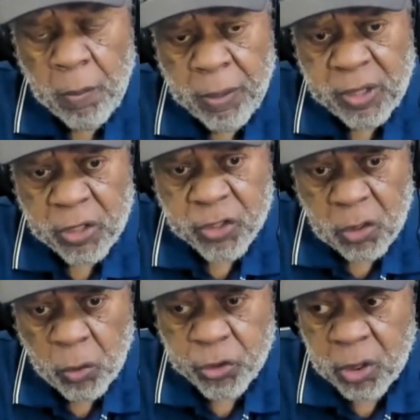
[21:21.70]
But the
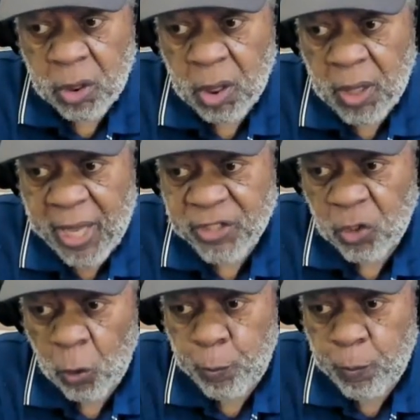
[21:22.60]
exclusion has
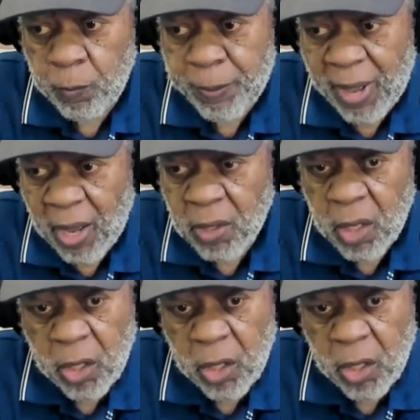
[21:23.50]
no power.